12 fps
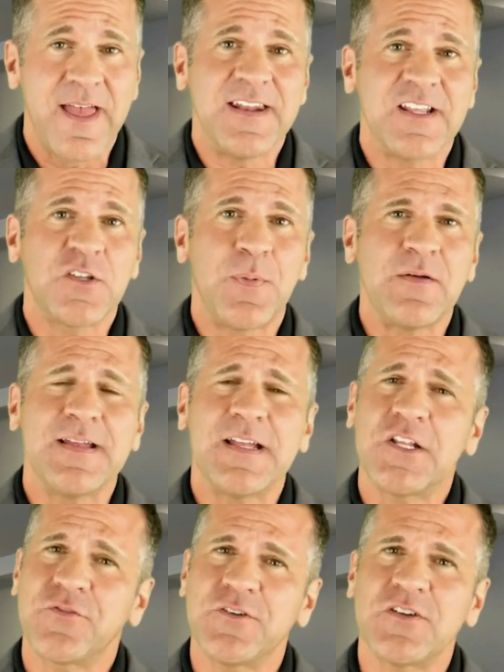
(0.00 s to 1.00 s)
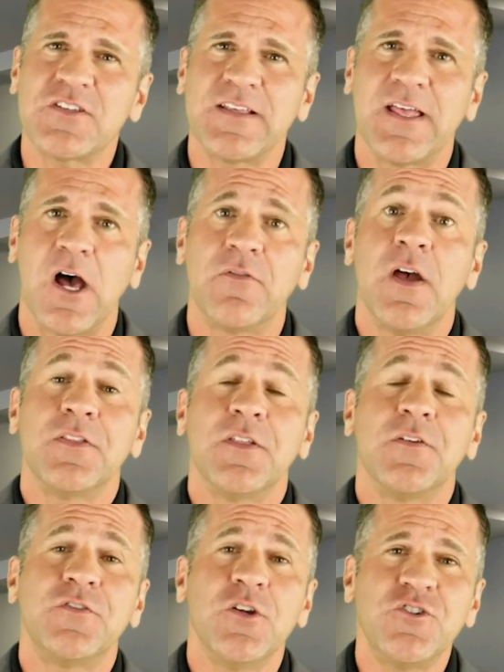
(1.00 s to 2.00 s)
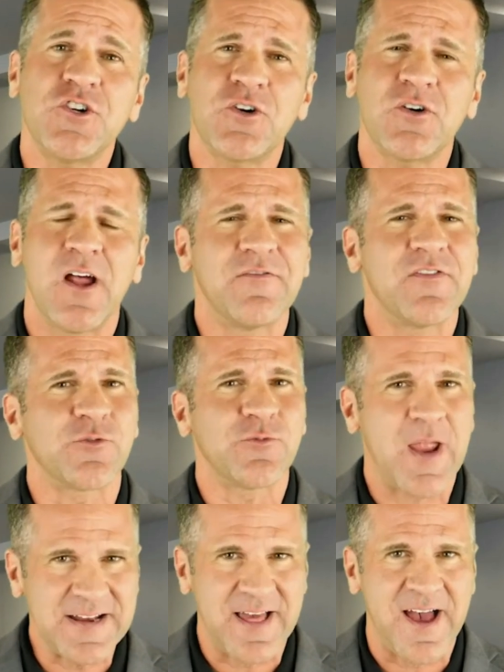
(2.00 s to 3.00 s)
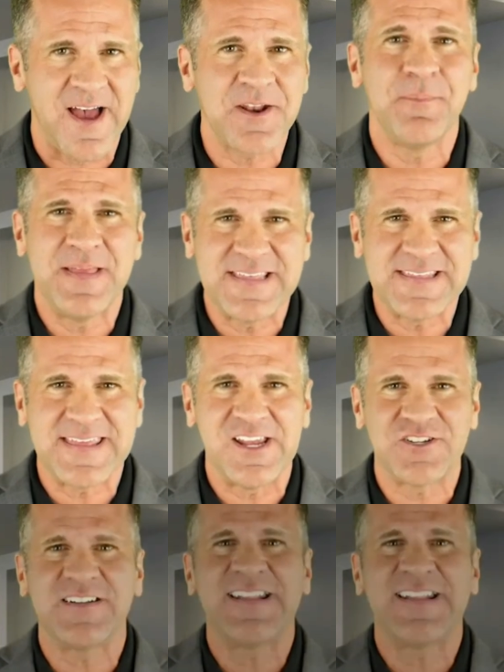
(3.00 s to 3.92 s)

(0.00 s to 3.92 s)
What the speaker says: and experience for yourself the future of the radon mitigation